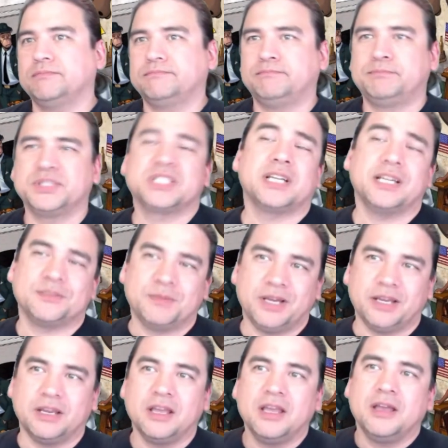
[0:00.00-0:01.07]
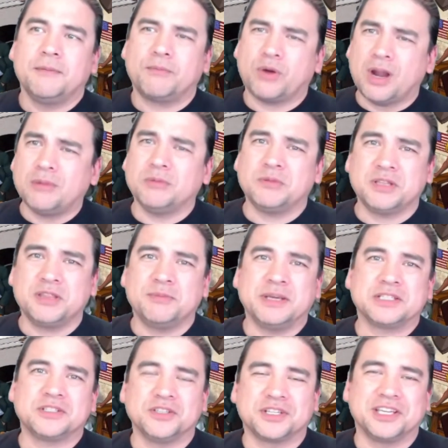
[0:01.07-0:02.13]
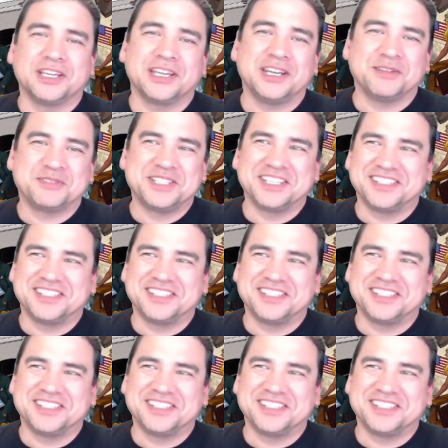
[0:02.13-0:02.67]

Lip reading: Besides mine, probably the best looking NFT